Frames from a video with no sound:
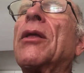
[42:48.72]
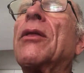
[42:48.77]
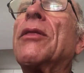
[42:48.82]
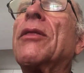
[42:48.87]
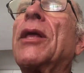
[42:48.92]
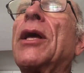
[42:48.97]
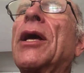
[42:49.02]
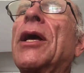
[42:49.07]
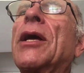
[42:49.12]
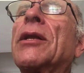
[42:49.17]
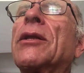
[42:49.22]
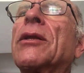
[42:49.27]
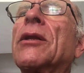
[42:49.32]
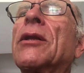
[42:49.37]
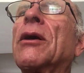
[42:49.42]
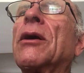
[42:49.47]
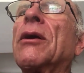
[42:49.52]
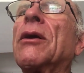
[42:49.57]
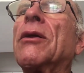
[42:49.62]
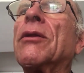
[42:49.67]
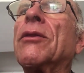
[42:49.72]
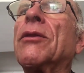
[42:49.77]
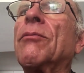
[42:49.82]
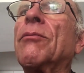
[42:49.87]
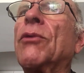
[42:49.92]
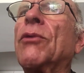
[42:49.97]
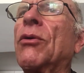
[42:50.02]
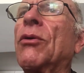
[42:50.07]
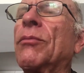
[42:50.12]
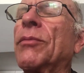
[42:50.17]
that the
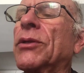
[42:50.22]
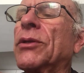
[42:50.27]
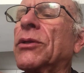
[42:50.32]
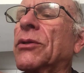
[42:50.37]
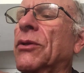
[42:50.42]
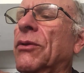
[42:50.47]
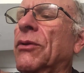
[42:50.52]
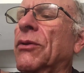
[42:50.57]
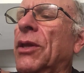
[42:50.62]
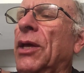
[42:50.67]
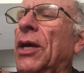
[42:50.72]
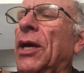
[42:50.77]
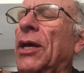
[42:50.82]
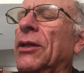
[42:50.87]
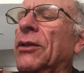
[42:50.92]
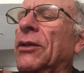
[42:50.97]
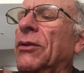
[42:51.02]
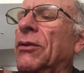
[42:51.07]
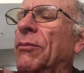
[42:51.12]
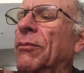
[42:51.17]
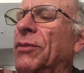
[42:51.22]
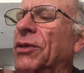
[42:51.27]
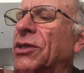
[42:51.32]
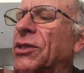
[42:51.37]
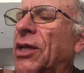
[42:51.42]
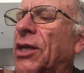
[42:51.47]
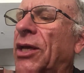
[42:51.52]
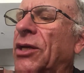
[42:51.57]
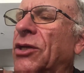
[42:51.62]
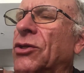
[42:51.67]
moment that
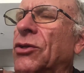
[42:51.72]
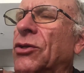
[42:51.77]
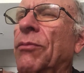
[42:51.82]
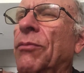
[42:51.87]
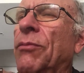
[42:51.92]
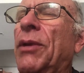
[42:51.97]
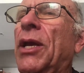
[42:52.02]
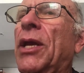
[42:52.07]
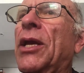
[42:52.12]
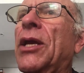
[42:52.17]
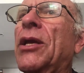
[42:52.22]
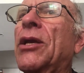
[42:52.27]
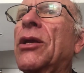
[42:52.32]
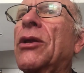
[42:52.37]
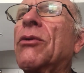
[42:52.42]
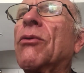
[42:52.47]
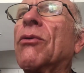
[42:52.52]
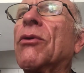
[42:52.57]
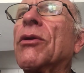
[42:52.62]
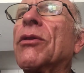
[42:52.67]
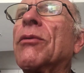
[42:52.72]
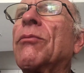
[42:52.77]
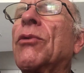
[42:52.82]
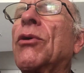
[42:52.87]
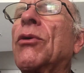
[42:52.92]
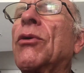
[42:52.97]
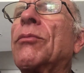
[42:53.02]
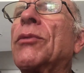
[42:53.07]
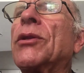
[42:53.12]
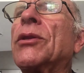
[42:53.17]
mistakes are made, or the
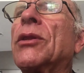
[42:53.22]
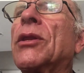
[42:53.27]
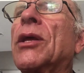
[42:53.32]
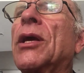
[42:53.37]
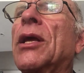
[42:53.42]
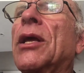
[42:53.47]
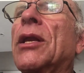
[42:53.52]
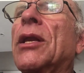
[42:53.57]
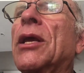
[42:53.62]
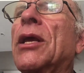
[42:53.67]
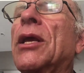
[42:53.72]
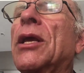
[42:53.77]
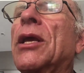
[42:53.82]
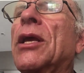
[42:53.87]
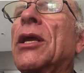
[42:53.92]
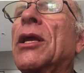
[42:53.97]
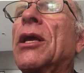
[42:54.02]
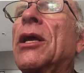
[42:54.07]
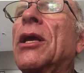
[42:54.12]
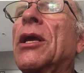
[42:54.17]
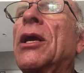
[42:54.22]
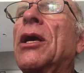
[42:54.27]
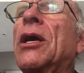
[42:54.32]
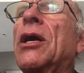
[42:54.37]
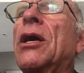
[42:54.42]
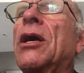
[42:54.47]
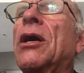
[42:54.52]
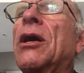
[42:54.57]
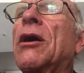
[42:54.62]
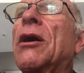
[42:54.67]
moment that a
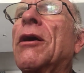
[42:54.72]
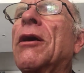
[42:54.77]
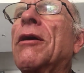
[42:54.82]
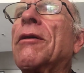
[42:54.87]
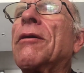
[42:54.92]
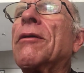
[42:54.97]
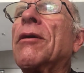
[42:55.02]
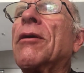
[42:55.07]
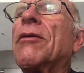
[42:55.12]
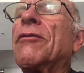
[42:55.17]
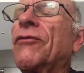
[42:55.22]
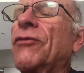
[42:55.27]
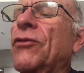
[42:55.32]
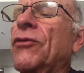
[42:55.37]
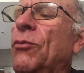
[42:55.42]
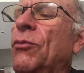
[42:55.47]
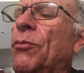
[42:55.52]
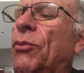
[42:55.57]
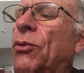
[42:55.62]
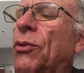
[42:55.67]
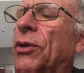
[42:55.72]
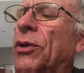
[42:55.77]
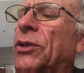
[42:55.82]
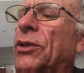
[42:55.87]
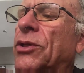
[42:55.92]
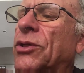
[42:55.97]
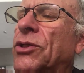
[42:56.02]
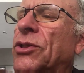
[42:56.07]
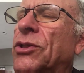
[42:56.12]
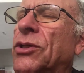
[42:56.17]
viewpoint
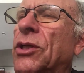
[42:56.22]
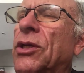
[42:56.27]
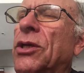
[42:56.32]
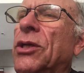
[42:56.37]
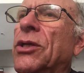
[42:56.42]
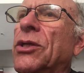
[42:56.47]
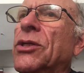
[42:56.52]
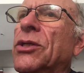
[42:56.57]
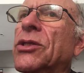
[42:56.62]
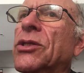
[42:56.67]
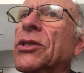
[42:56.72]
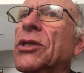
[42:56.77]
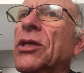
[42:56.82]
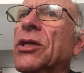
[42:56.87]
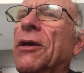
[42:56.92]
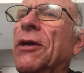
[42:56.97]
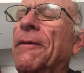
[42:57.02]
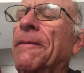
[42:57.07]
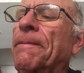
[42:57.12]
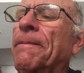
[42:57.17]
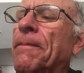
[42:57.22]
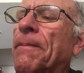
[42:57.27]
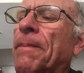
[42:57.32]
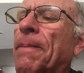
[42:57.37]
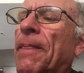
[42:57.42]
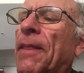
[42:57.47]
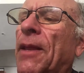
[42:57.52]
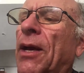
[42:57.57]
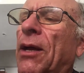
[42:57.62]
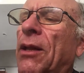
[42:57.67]
is
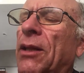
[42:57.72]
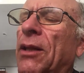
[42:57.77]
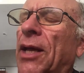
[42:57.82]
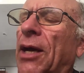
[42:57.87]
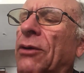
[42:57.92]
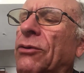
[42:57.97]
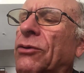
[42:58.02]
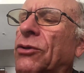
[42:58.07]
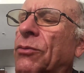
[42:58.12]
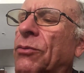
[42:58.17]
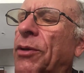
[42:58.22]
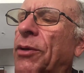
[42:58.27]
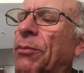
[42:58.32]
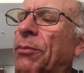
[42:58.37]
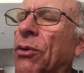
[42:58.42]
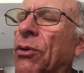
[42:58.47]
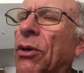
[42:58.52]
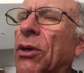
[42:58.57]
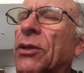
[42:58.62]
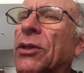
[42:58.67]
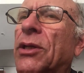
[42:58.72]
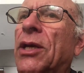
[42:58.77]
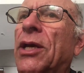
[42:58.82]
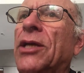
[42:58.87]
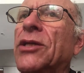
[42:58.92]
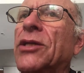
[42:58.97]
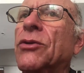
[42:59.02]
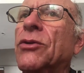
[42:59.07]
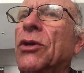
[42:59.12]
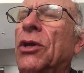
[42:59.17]
allowed to be
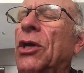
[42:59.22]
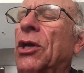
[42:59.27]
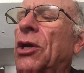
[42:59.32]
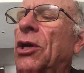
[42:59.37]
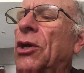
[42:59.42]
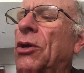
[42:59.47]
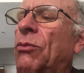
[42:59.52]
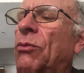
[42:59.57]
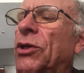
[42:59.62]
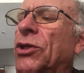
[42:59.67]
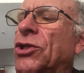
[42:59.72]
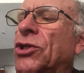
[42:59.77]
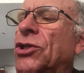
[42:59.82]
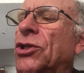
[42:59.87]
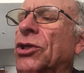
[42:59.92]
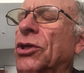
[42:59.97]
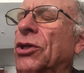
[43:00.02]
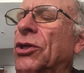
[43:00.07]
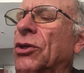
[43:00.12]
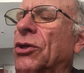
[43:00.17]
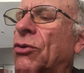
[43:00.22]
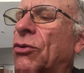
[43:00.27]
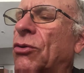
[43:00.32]
broadcast, which it